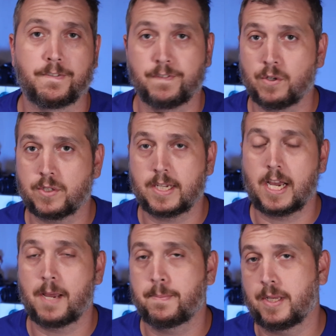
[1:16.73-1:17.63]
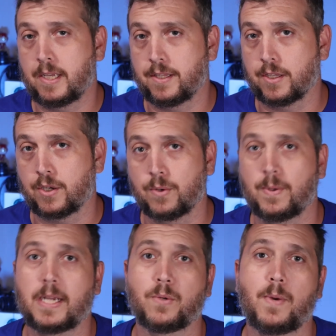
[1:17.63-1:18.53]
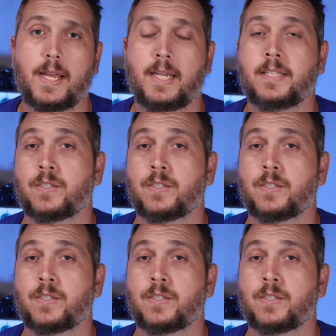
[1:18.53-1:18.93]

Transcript: the first time in the correct way